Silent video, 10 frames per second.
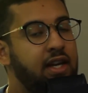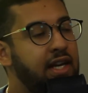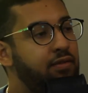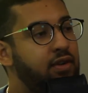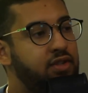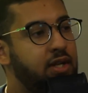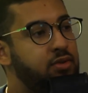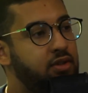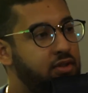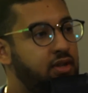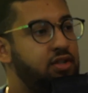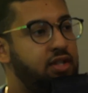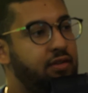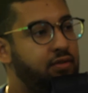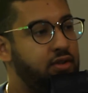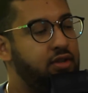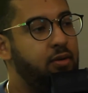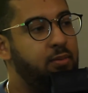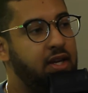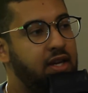Even if James doesn't touch that for the
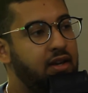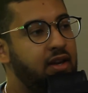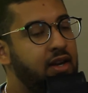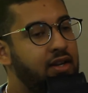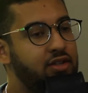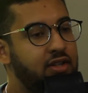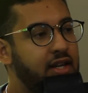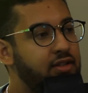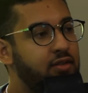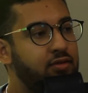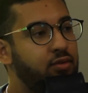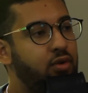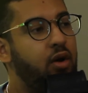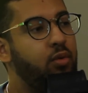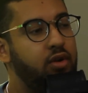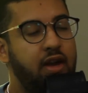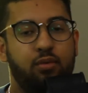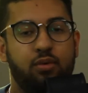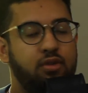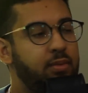time being, it's just a case of, I want
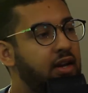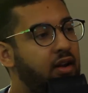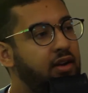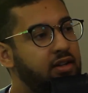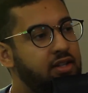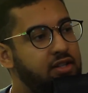everyone to be aligned.